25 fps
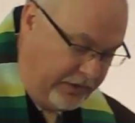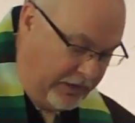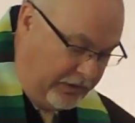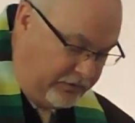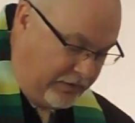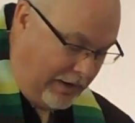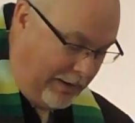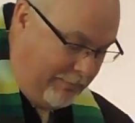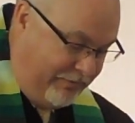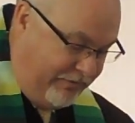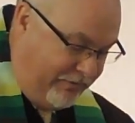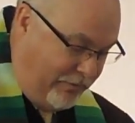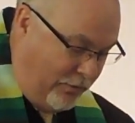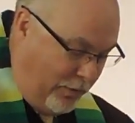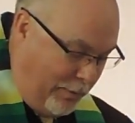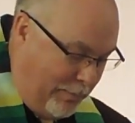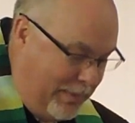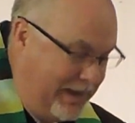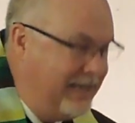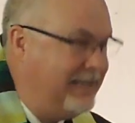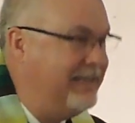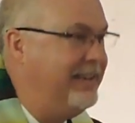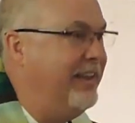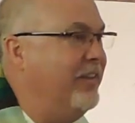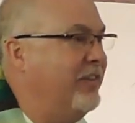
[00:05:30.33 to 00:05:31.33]
says, I'm
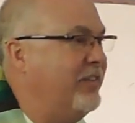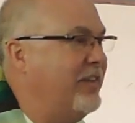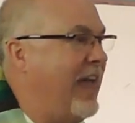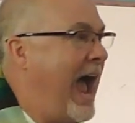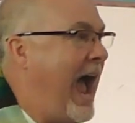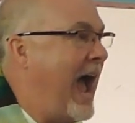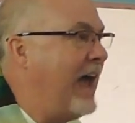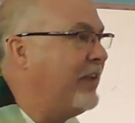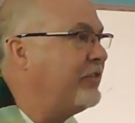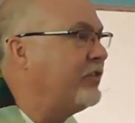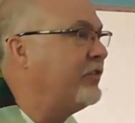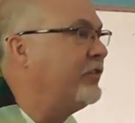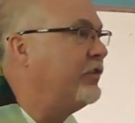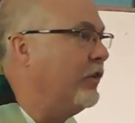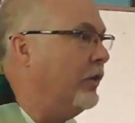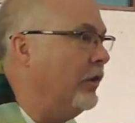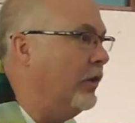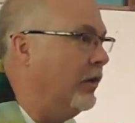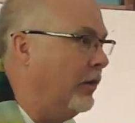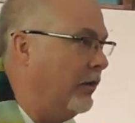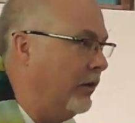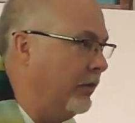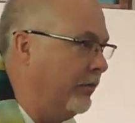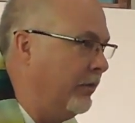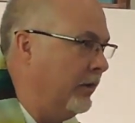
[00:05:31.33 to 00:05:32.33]
forming
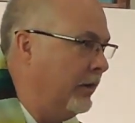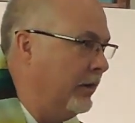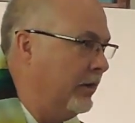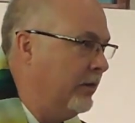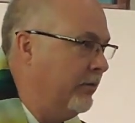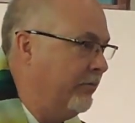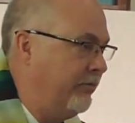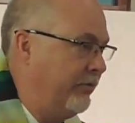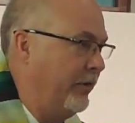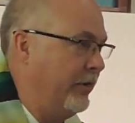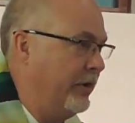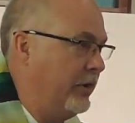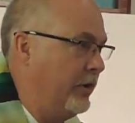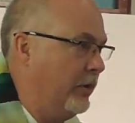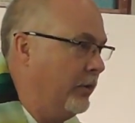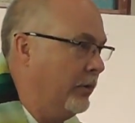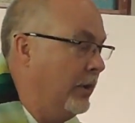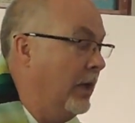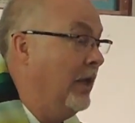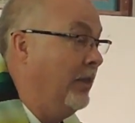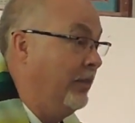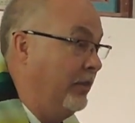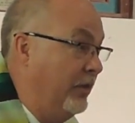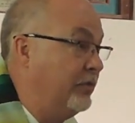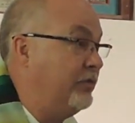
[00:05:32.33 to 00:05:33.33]
disaster for you.
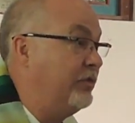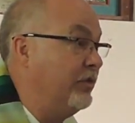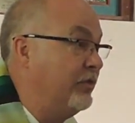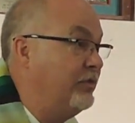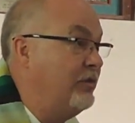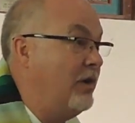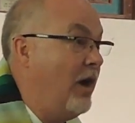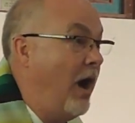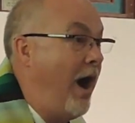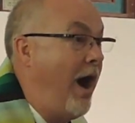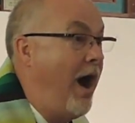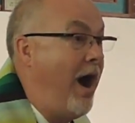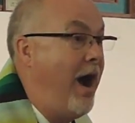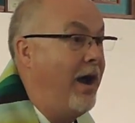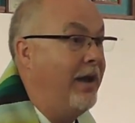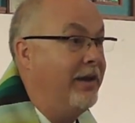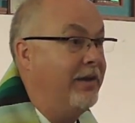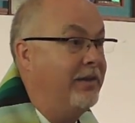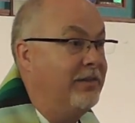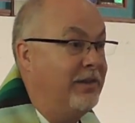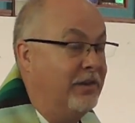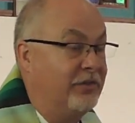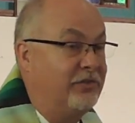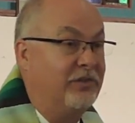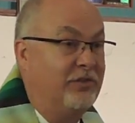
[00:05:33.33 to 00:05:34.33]
This is
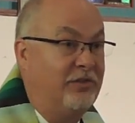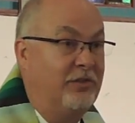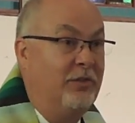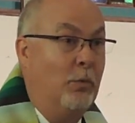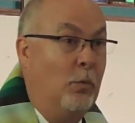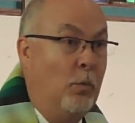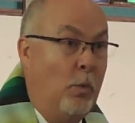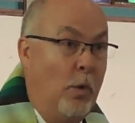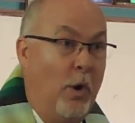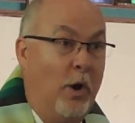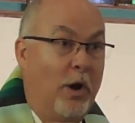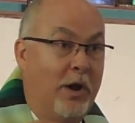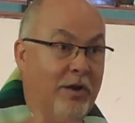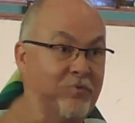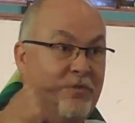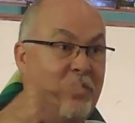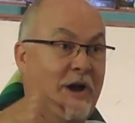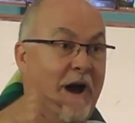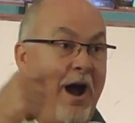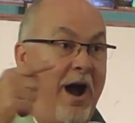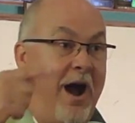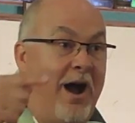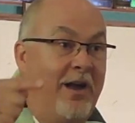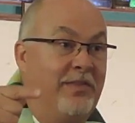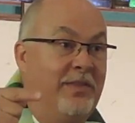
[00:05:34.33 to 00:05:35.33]
God. This is the word of
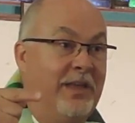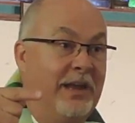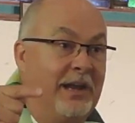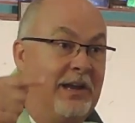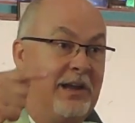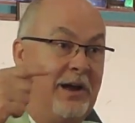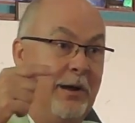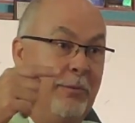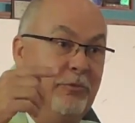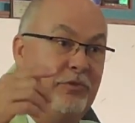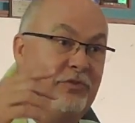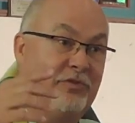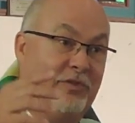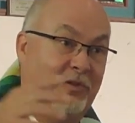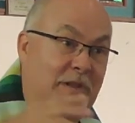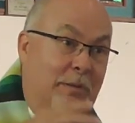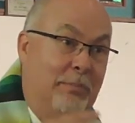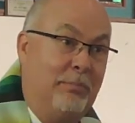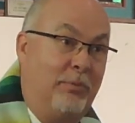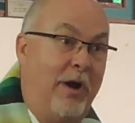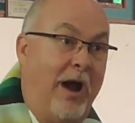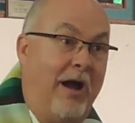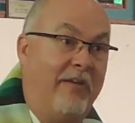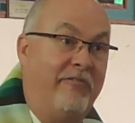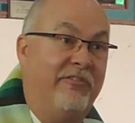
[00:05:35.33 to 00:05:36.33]
God that comes from
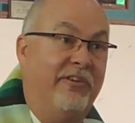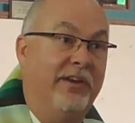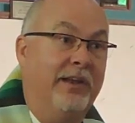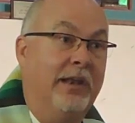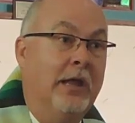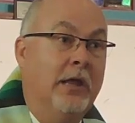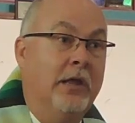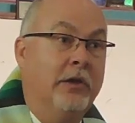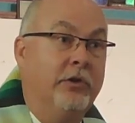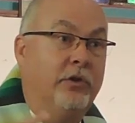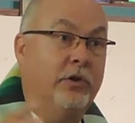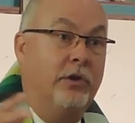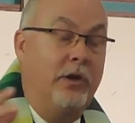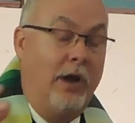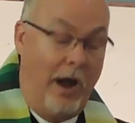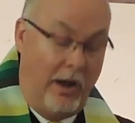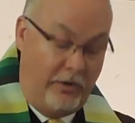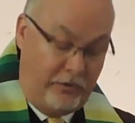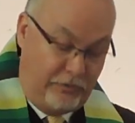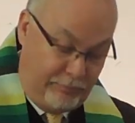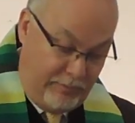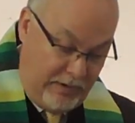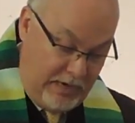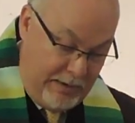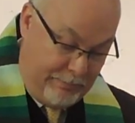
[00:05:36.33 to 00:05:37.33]
the prophet to
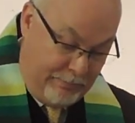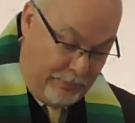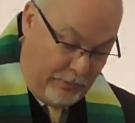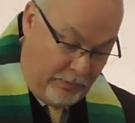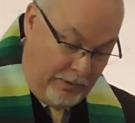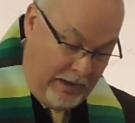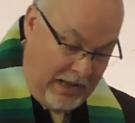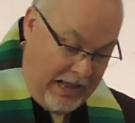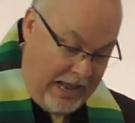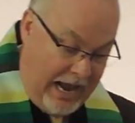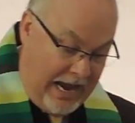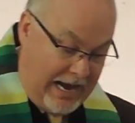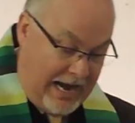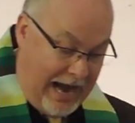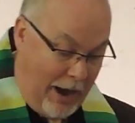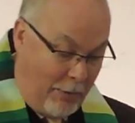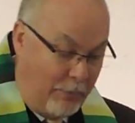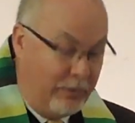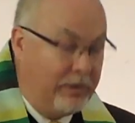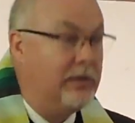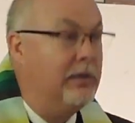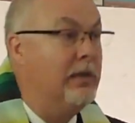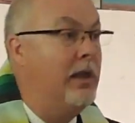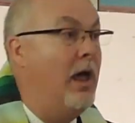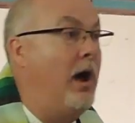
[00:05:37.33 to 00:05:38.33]
God's people. And I
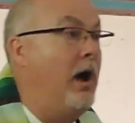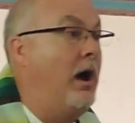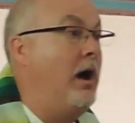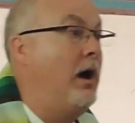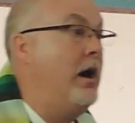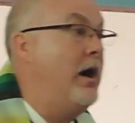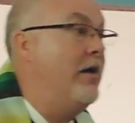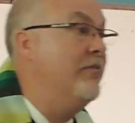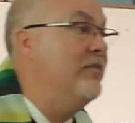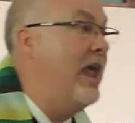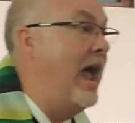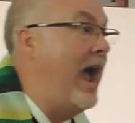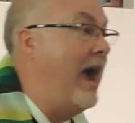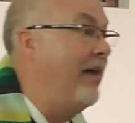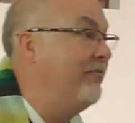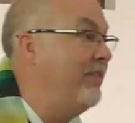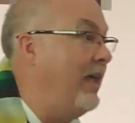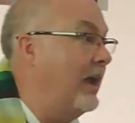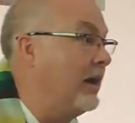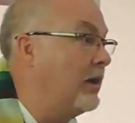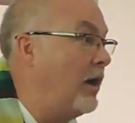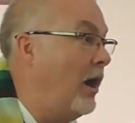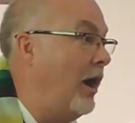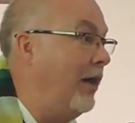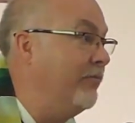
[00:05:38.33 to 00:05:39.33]
would love to have
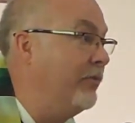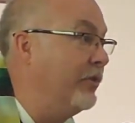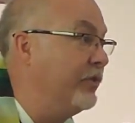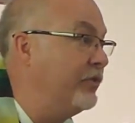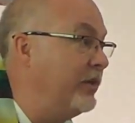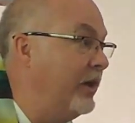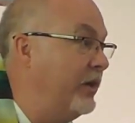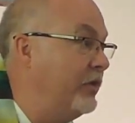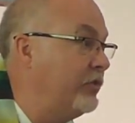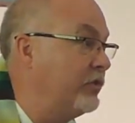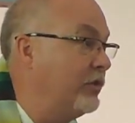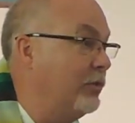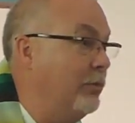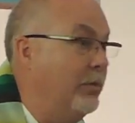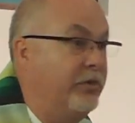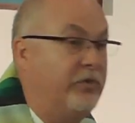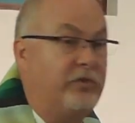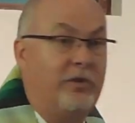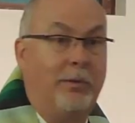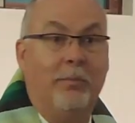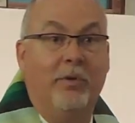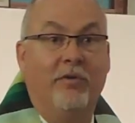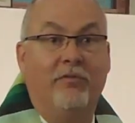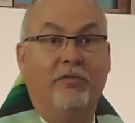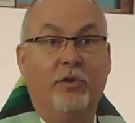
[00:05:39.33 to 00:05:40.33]
that conversation with
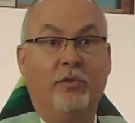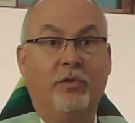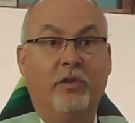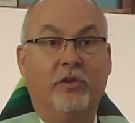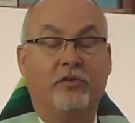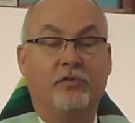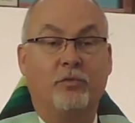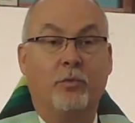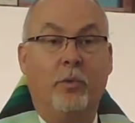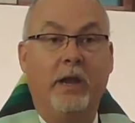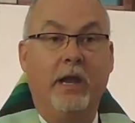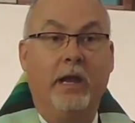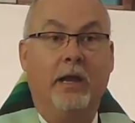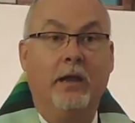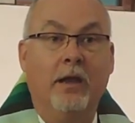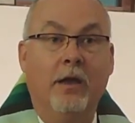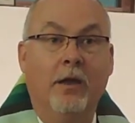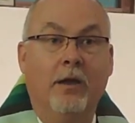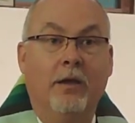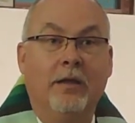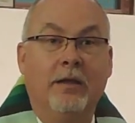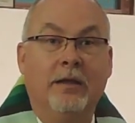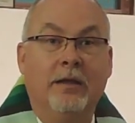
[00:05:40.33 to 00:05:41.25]
some of you this week